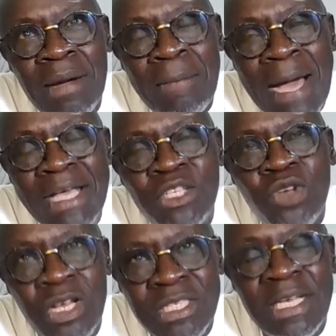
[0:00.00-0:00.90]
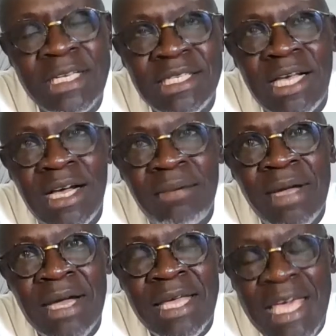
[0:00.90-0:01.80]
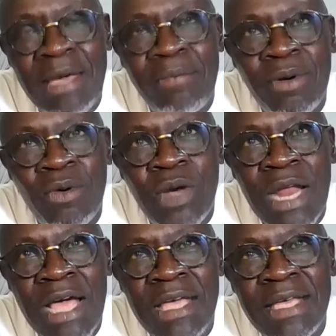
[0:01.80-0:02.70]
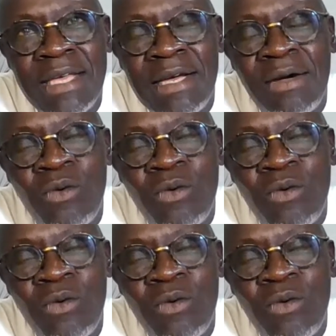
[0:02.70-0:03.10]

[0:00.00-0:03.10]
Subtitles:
my success came when I